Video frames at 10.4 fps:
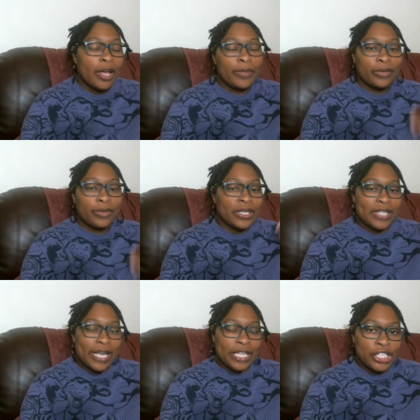But then once
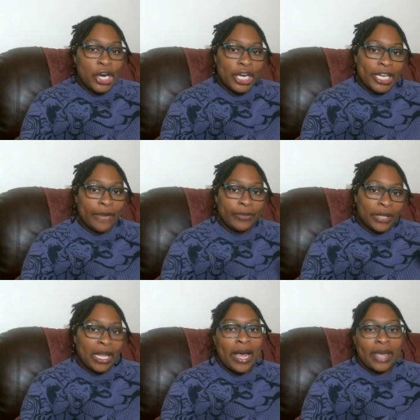I started, I
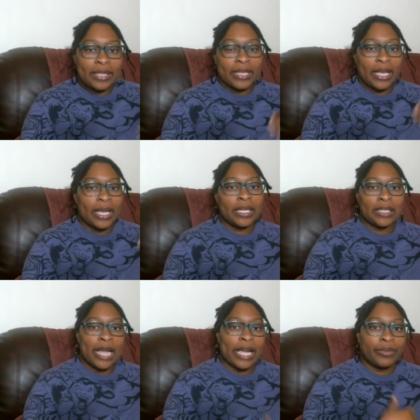realized that
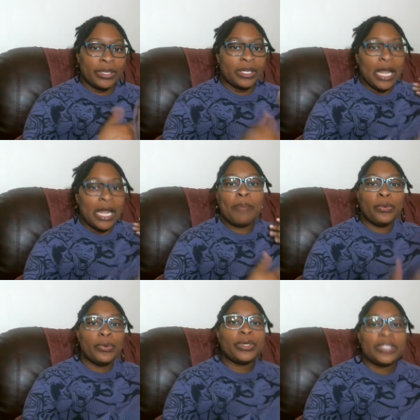I could read a lot
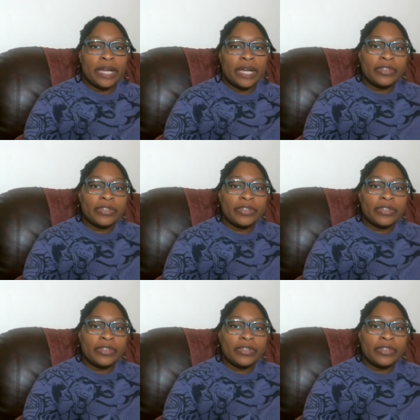more stuff,